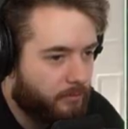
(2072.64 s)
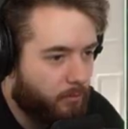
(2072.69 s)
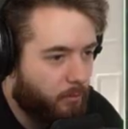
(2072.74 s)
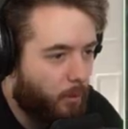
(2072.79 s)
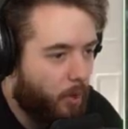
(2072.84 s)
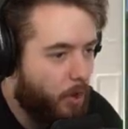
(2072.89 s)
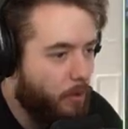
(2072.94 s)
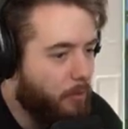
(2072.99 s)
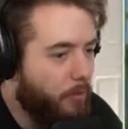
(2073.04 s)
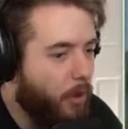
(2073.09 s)

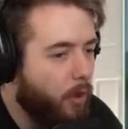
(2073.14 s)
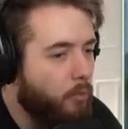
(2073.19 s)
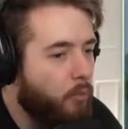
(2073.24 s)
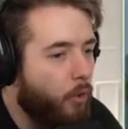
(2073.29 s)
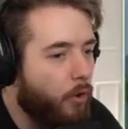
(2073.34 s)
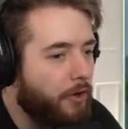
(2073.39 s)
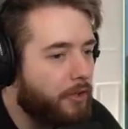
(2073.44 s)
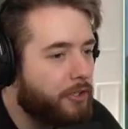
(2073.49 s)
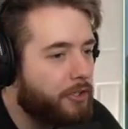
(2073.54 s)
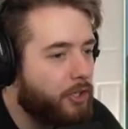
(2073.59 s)
Why would I
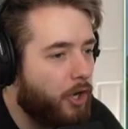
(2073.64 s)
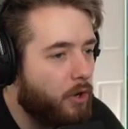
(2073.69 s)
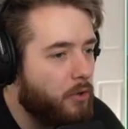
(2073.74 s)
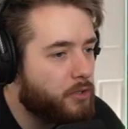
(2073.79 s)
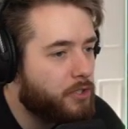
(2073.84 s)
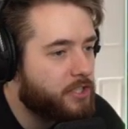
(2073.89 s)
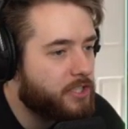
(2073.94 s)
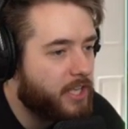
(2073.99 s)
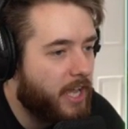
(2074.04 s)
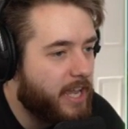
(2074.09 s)
want to
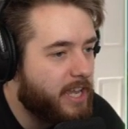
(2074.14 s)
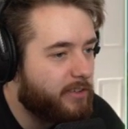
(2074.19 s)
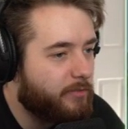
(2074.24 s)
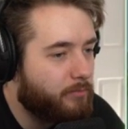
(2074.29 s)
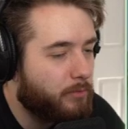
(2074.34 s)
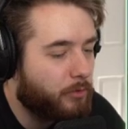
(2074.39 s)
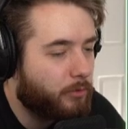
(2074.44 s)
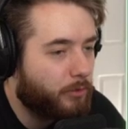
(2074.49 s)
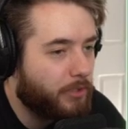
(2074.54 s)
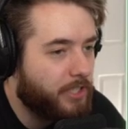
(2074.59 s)
go
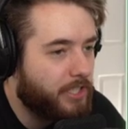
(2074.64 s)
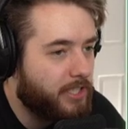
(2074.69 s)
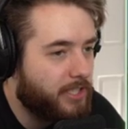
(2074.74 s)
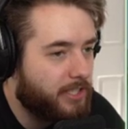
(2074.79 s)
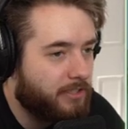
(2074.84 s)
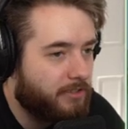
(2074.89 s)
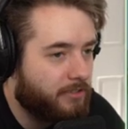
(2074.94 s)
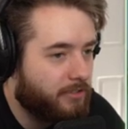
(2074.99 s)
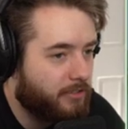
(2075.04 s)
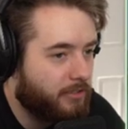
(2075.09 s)
save
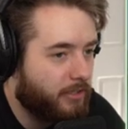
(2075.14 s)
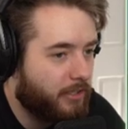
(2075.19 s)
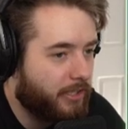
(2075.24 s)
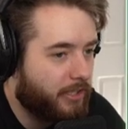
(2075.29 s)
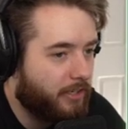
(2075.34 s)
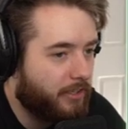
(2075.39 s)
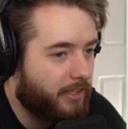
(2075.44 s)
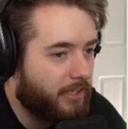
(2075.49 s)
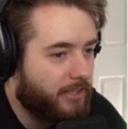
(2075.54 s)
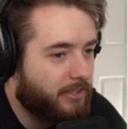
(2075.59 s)
Marines?
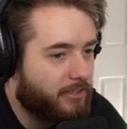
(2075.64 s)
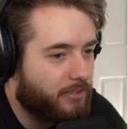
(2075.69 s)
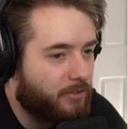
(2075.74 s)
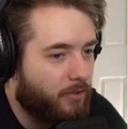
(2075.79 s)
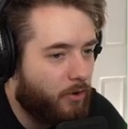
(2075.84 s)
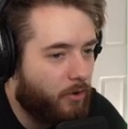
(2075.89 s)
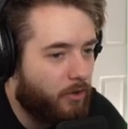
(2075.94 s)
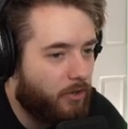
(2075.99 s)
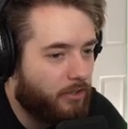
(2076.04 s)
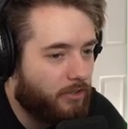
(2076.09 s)
Like, uh, that's
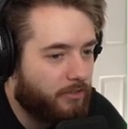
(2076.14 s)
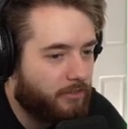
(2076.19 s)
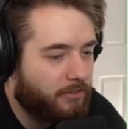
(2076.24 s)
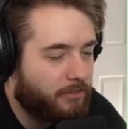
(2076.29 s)
not...